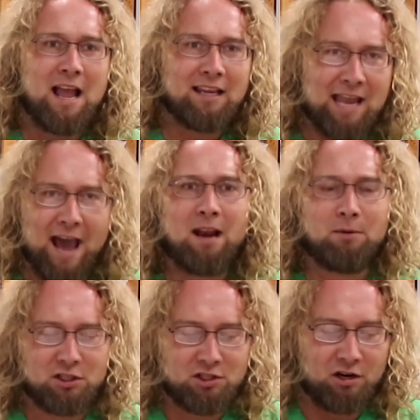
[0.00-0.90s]

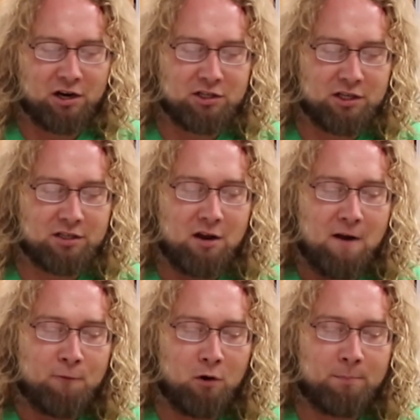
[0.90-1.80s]
cannabis charges
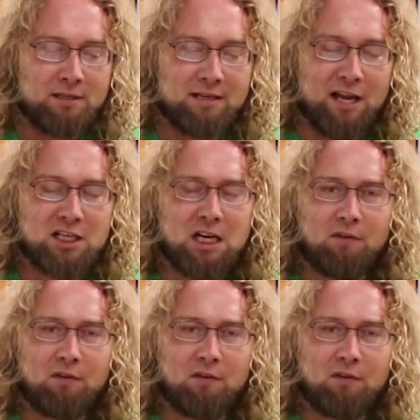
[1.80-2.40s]
for possession